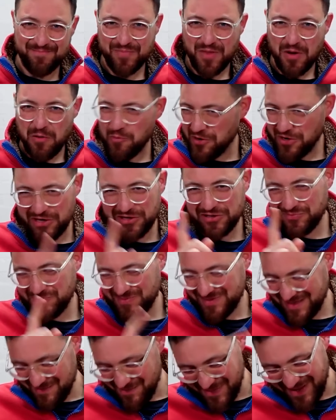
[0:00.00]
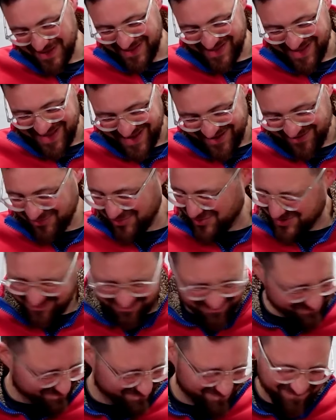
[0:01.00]
100% meant that. It was
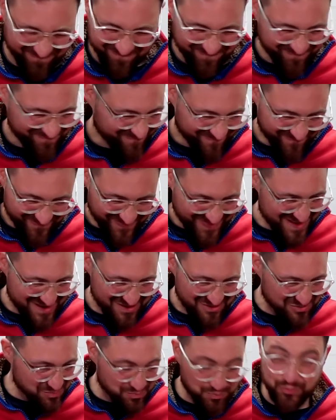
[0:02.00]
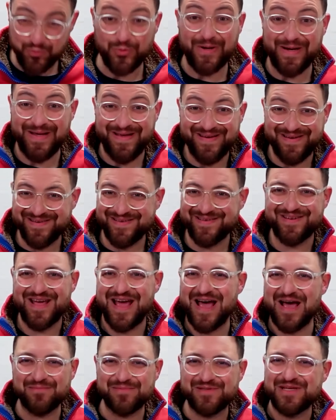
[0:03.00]
brilliant,
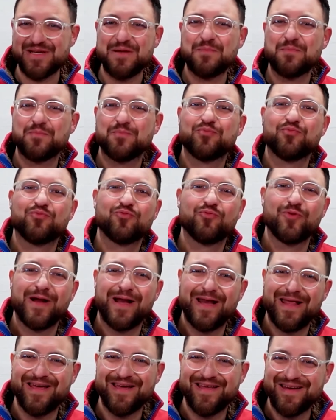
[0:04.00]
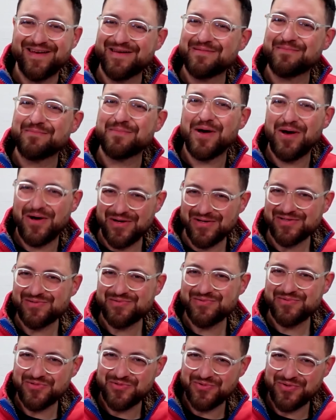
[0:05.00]
absolutely brilliant pass
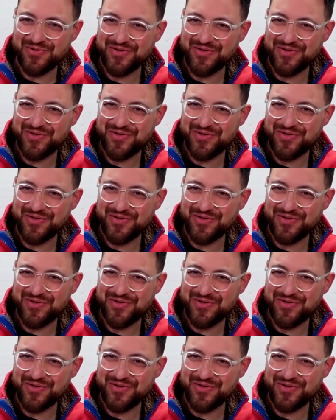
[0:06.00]
from Jordan